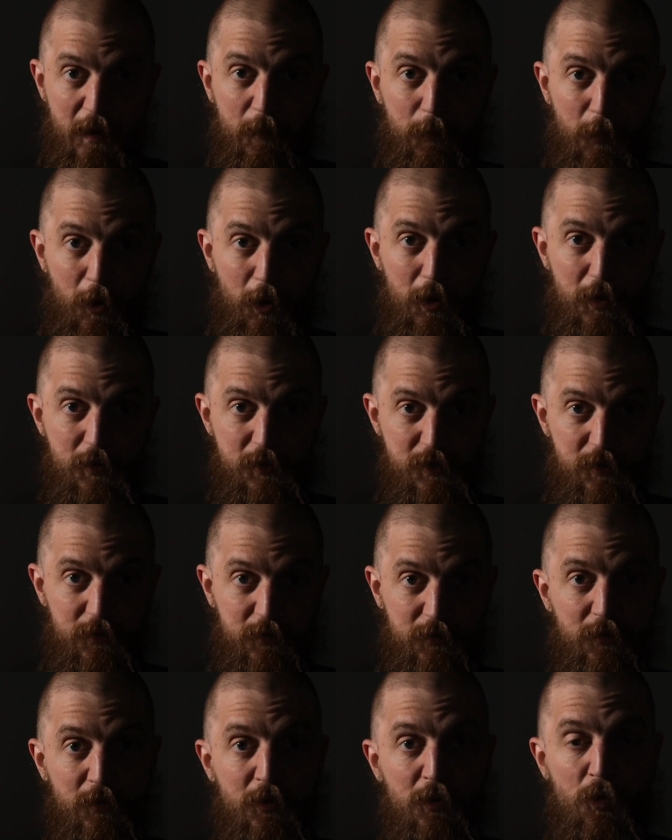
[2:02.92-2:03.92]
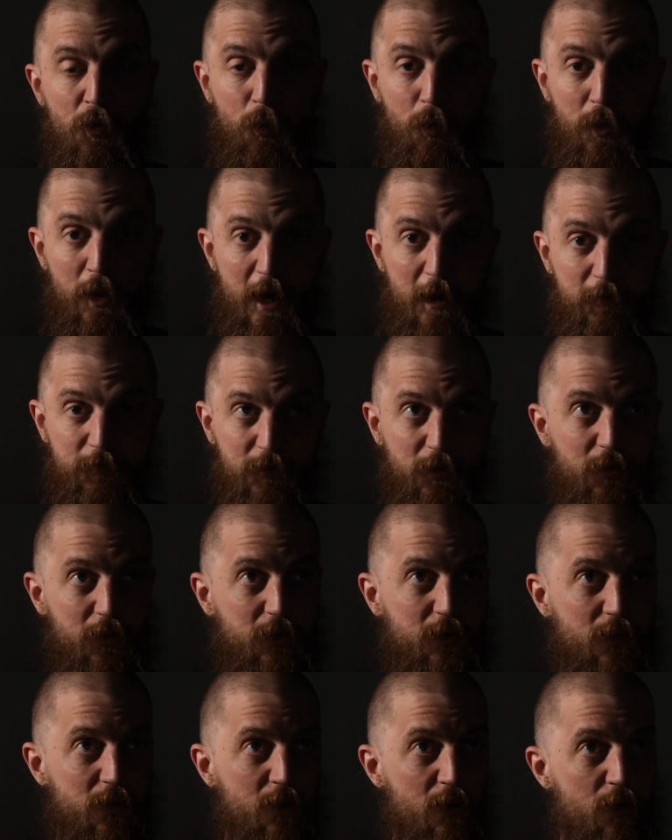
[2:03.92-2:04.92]
person will have to
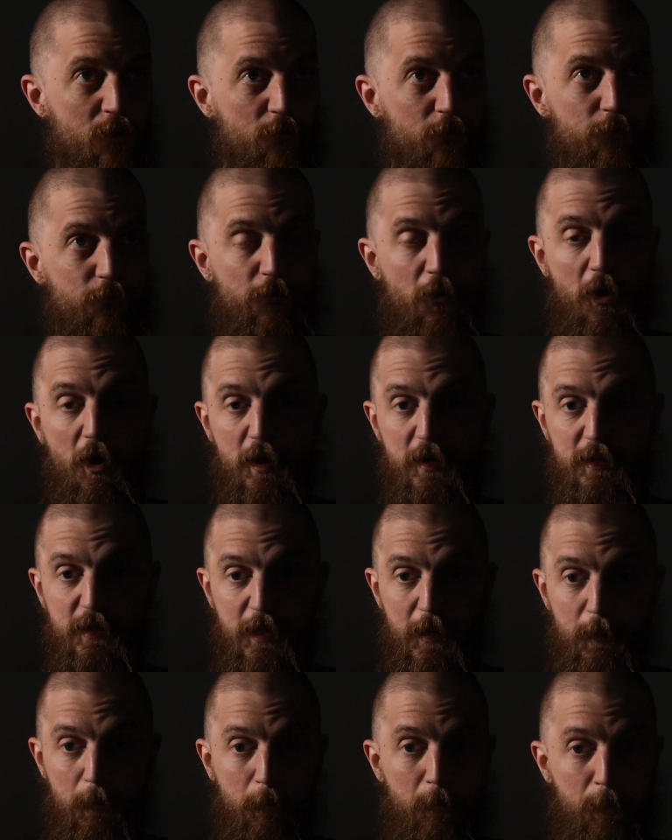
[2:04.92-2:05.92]
like find it,